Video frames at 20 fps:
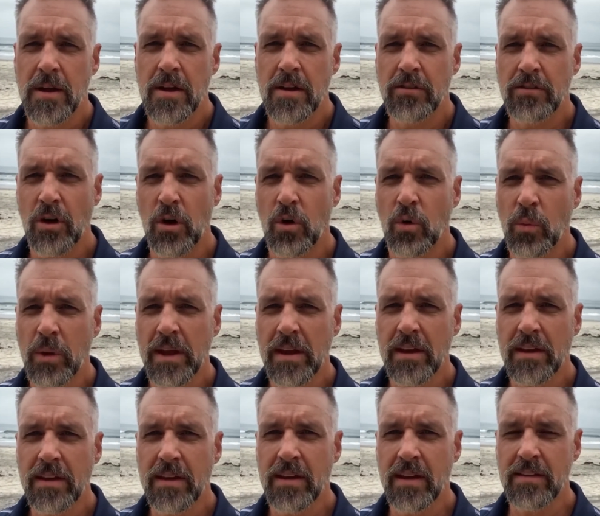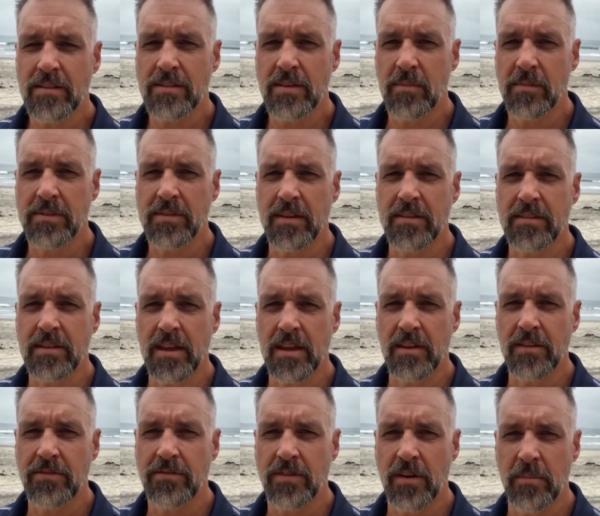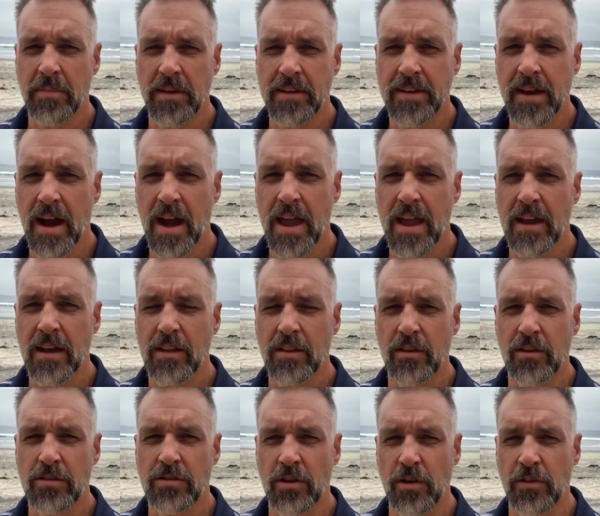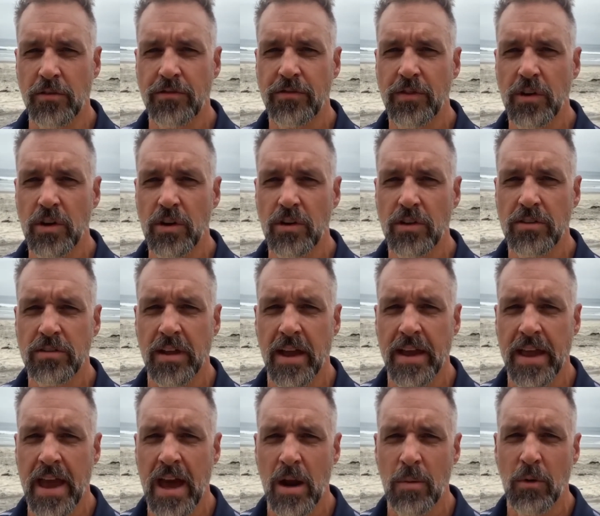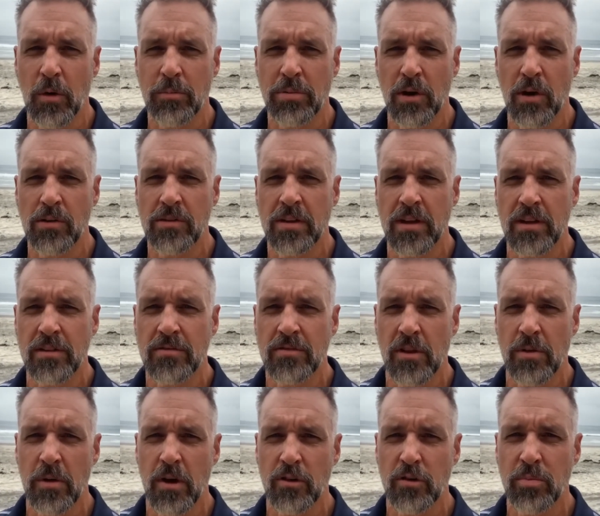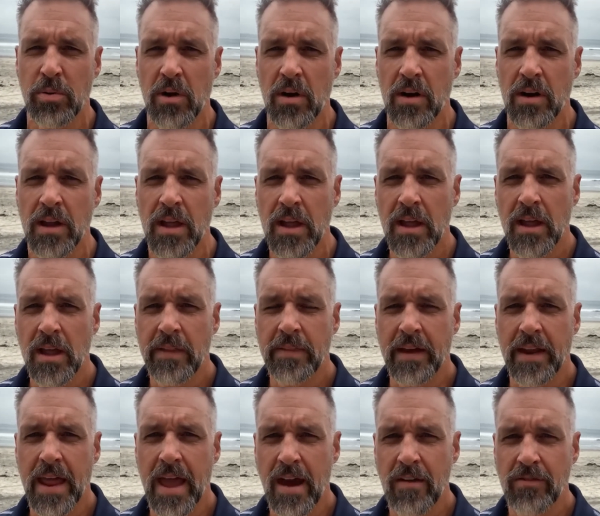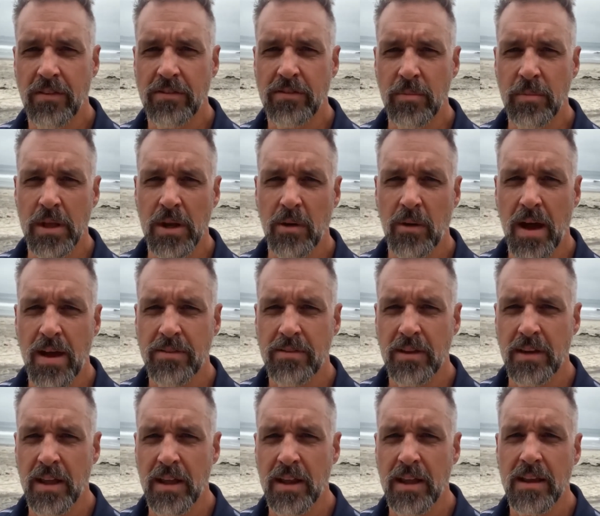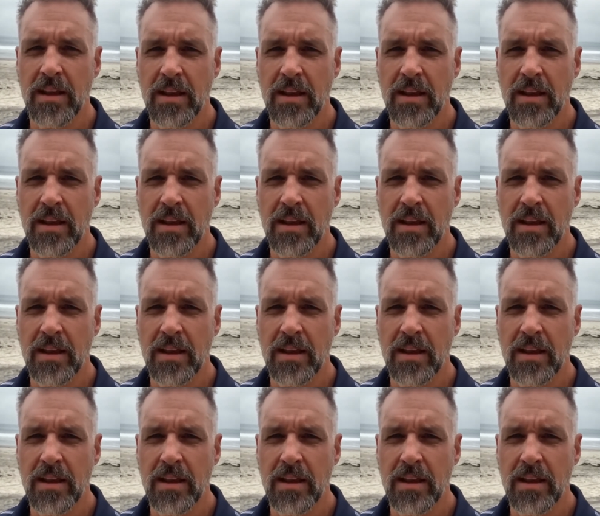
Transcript: So we can get some cysteine from the diet. There's certain foods like animal proteins for the most part that have this amino acid in it.